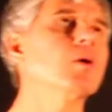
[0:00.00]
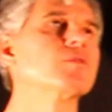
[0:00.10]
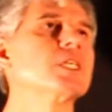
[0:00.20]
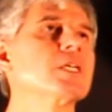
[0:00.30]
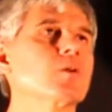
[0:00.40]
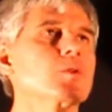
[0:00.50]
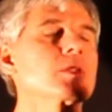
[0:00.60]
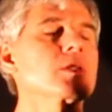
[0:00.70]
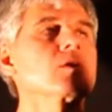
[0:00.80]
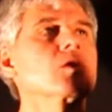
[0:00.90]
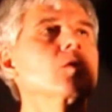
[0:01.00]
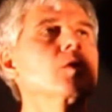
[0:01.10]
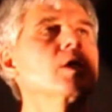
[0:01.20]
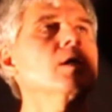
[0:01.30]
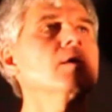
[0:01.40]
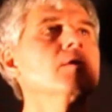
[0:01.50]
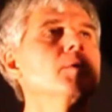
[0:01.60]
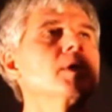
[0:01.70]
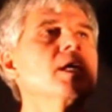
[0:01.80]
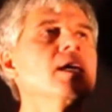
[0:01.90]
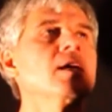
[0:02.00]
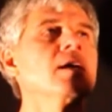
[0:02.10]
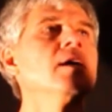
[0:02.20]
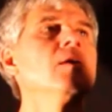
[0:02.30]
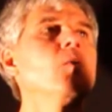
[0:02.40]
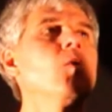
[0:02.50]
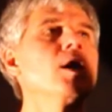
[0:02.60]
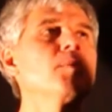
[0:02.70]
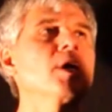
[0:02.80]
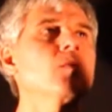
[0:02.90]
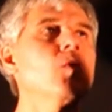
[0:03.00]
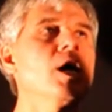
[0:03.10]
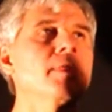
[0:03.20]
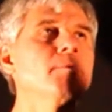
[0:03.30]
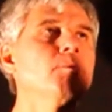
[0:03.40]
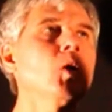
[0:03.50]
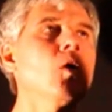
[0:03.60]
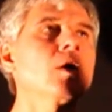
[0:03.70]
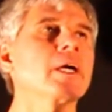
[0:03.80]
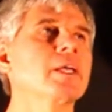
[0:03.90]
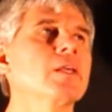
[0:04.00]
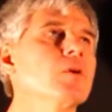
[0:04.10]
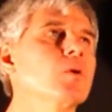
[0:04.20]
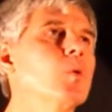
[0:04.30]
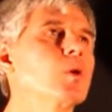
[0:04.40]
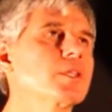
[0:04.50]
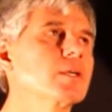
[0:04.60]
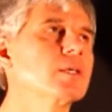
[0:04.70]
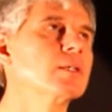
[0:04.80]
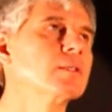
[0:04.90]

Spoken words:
of zeros. So here, if we take 1 by 1 block in the corner.